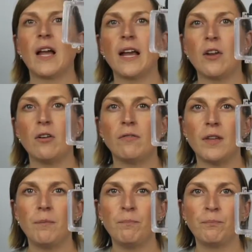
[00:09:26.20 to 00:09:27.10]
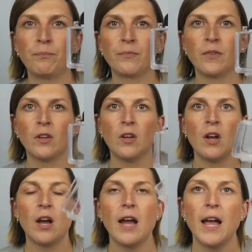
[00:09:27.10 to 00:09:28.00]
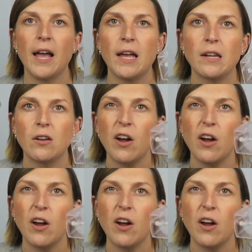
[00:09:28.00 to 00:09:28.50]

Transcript: hanging off them, and